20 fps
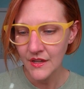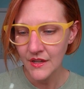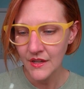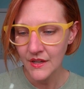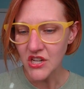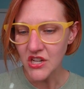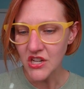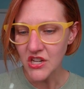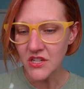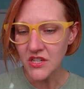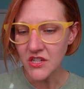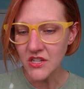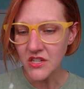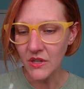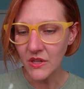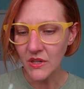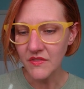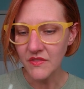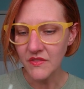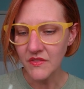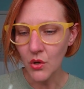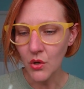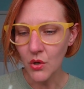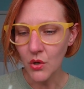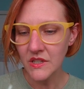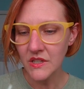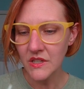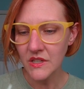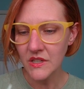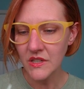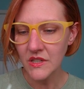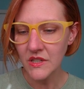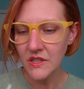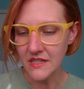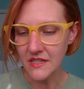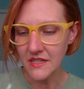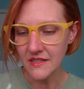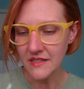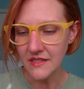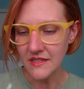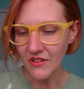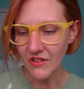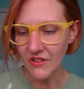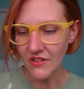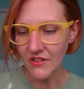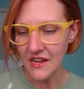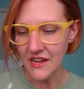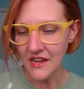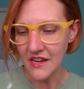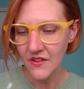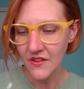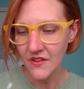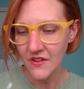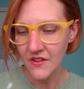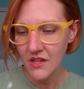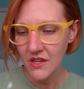Change is one of the only certainties of life.